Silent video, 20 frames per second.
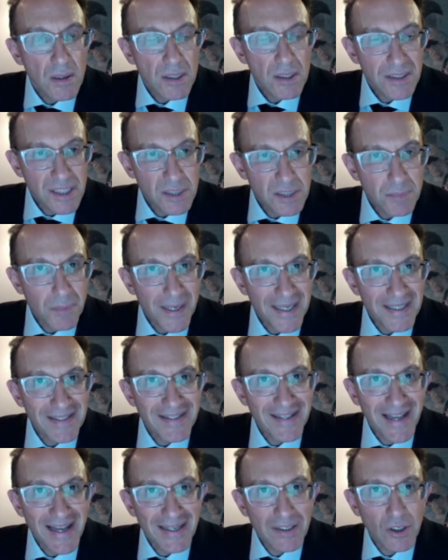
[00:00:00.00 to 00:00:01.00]
Despite
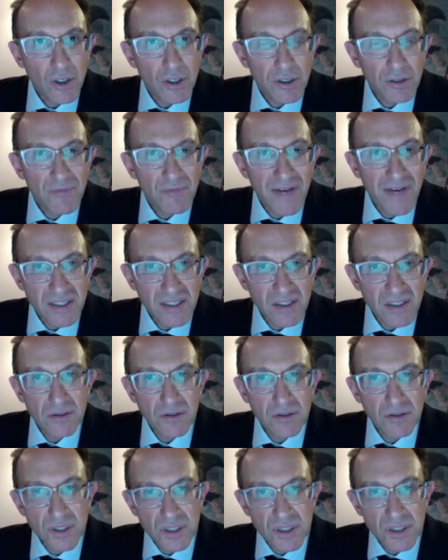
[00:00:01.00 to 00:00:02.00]
that,
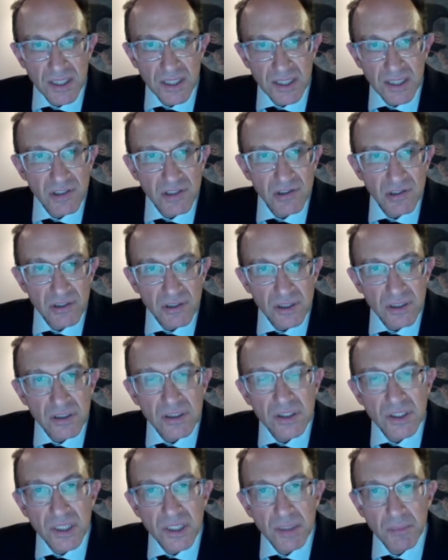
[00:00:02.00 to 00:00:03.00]
cardiovascular disease, such as
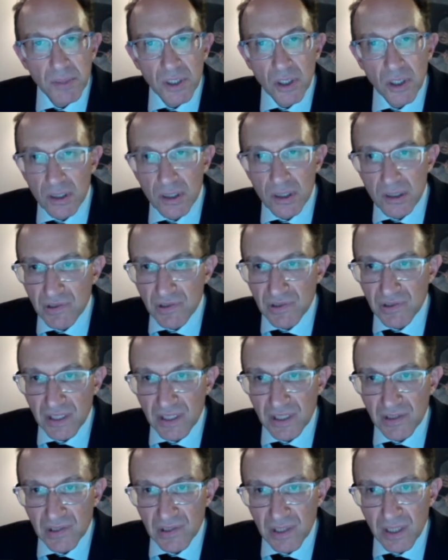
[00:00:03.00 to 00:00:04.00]
ischemic heart
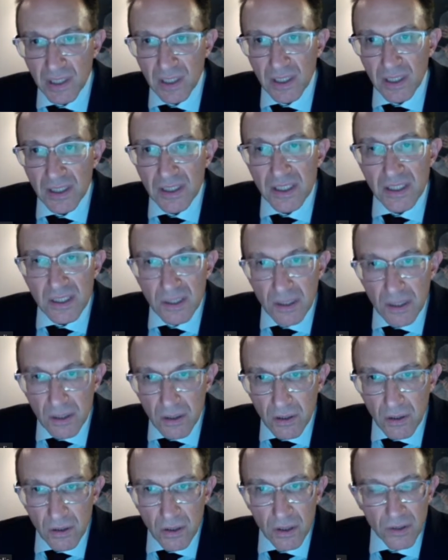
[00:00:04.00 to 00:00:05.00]
disease, is
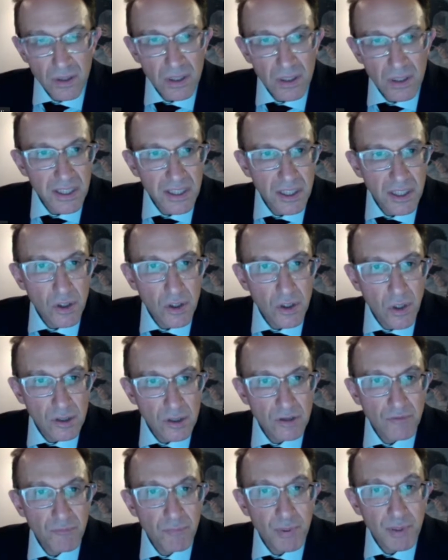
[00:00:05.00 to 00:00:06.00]
still the leading cause
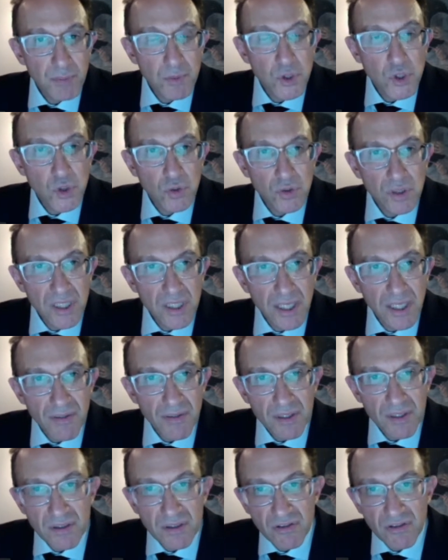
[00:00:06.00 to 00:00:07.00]
of premature death
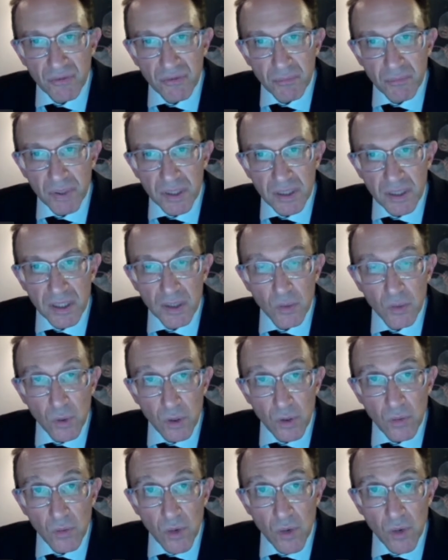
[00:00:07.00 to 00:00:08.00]
and disability
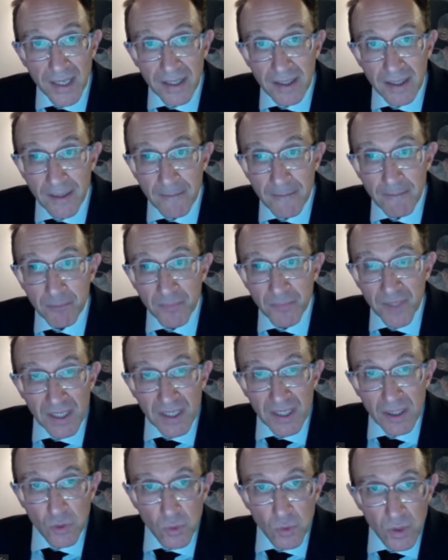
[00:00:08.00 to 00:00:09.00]
worldwide
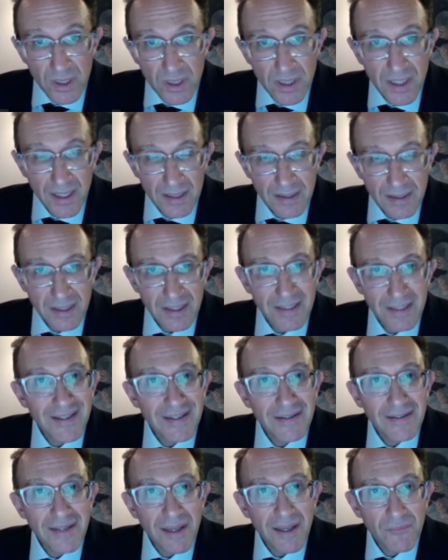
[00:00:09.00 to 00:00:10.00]
in 2019
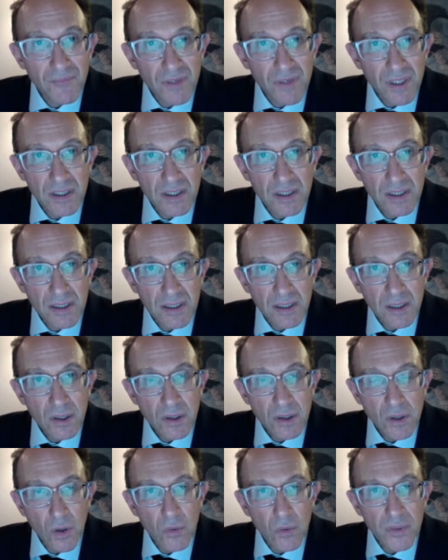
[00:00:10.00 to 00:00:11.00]
and definitely
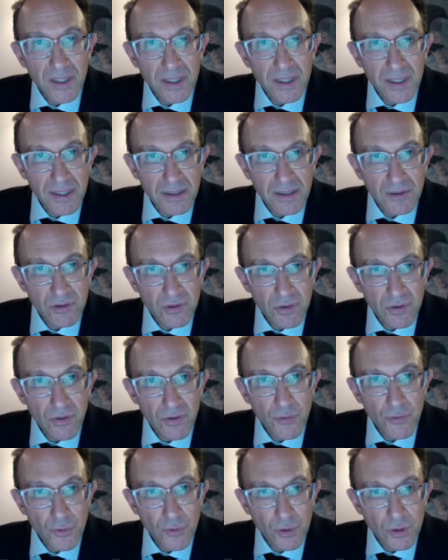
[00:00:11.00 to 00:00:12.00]
going into the
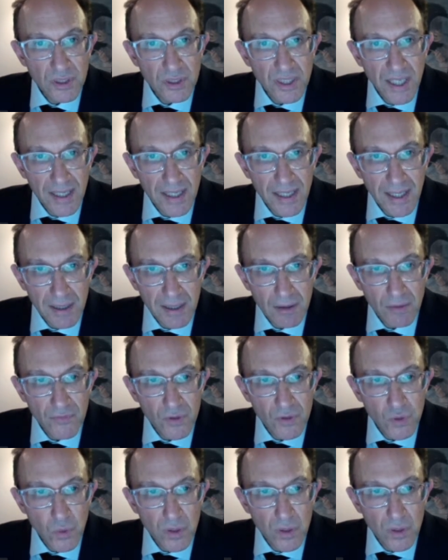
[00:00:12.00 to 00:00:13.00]
third decade of the
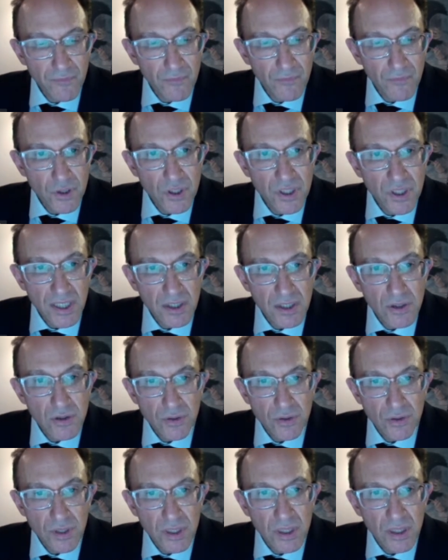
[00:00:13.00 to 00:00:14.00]
21st
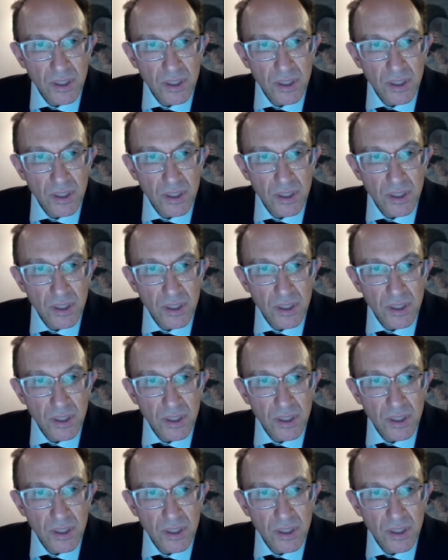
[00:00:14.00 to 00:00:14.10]
century.